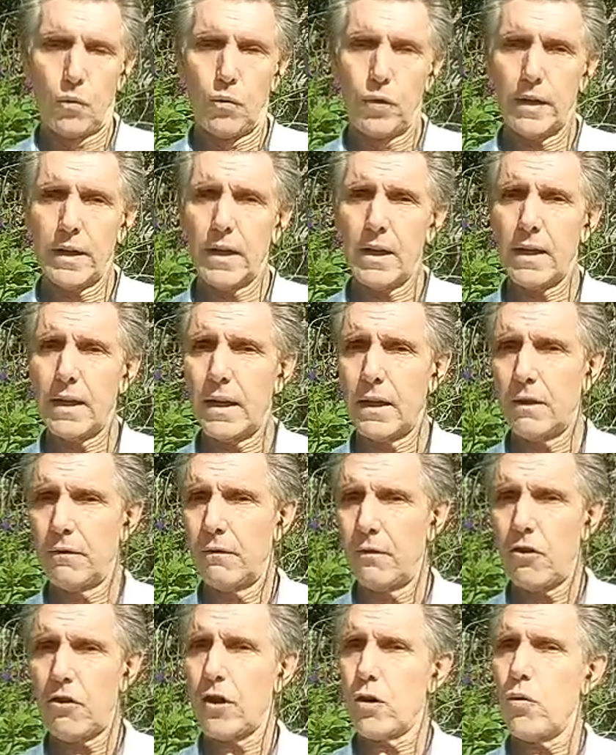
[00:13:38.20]
we can
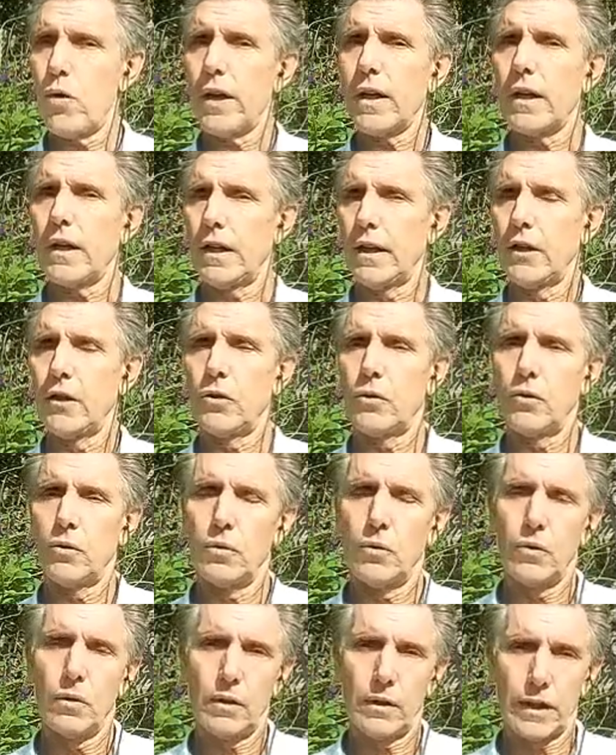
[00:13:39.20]
get very quickly
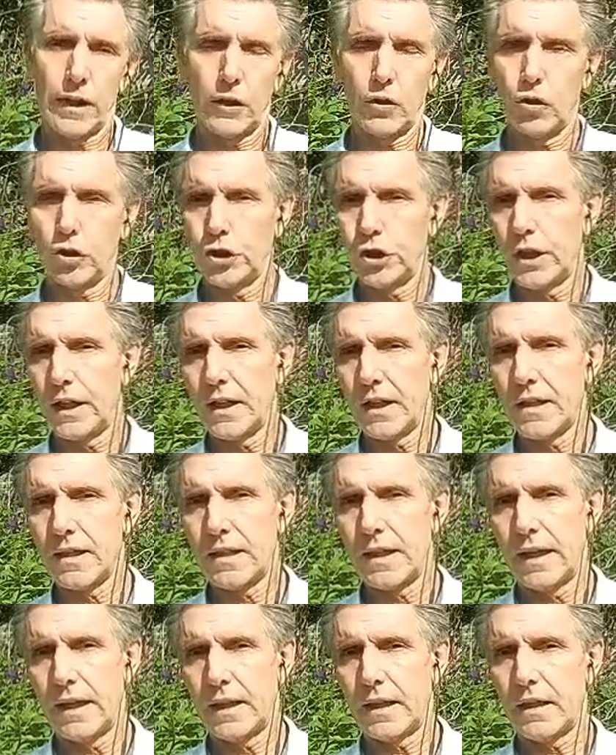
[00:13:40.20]
into ketogenic
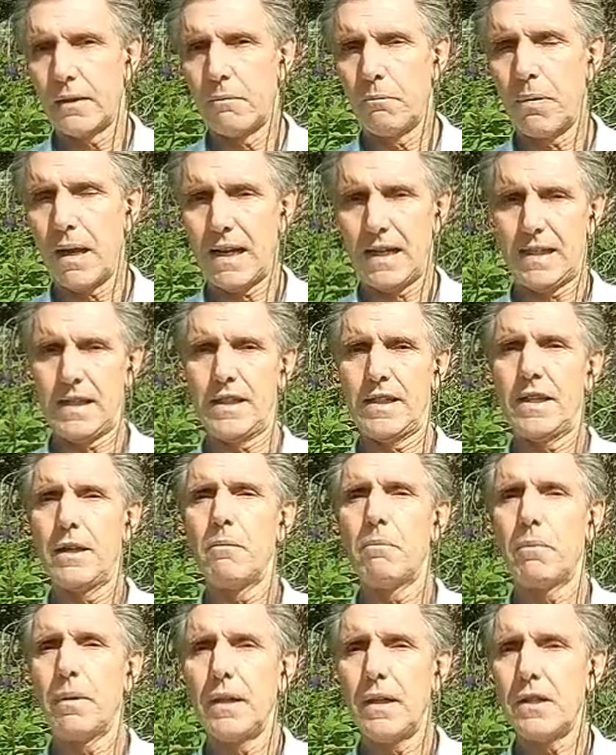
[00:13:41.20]
state by
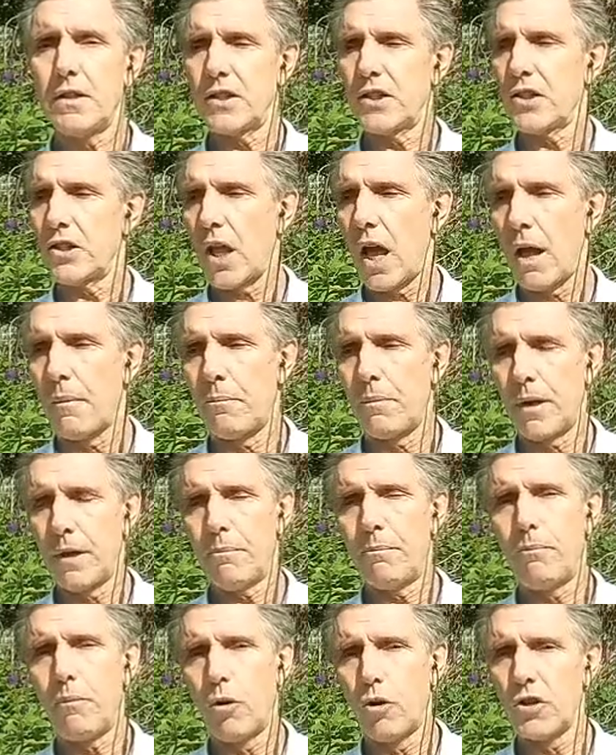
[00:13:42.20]
simply
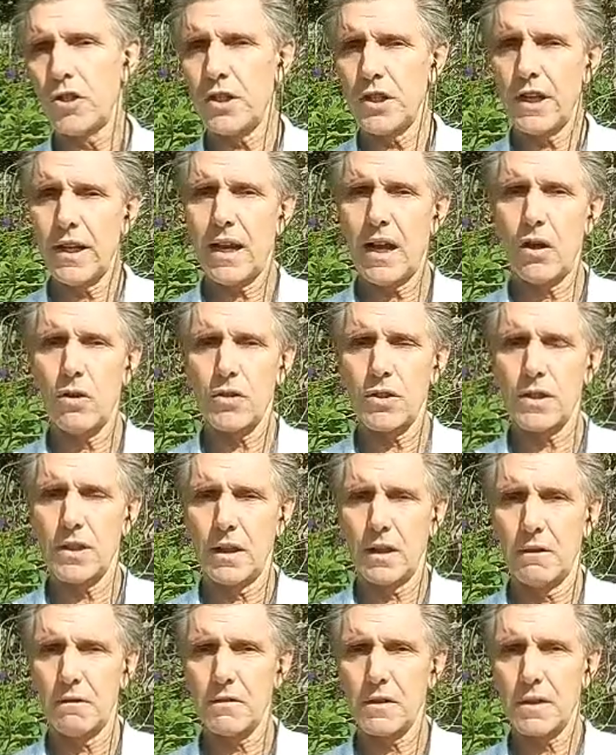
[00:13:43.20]
stopping poisoning
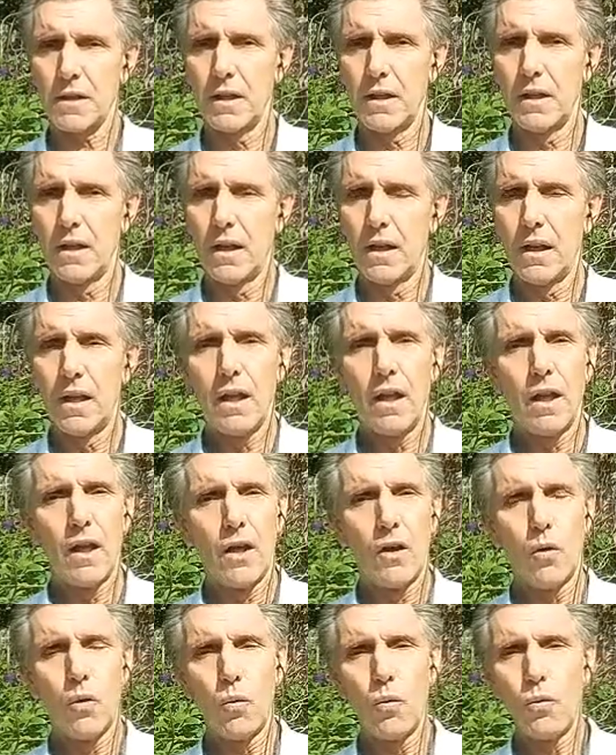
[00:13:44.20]
ourselves
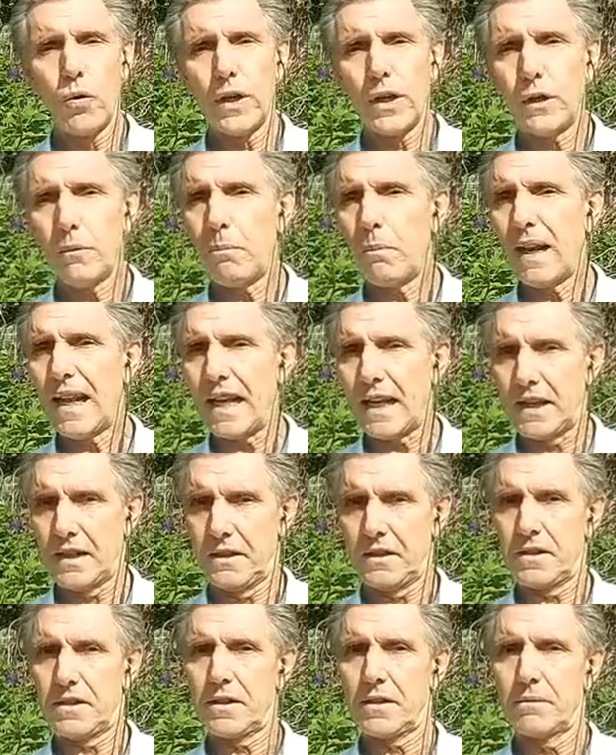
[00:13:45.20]
with
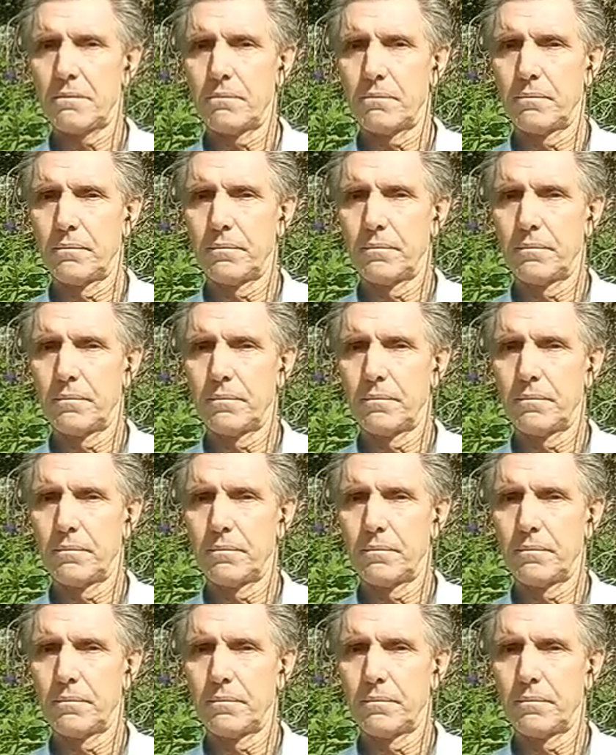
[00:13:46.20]
plants.